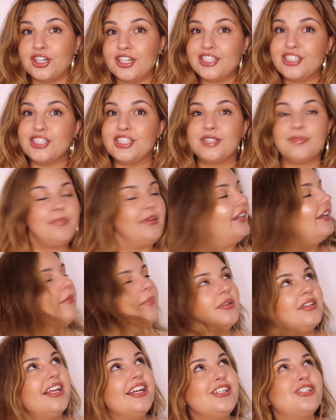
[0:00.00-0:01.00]
It's just been a
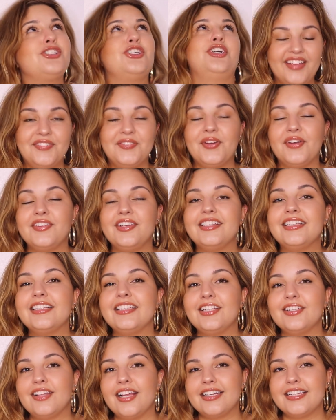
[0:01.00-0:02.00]
pleasure. If you have anything that
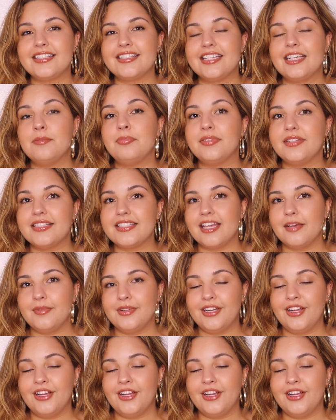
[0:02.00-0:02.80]
you'd like to see, please let me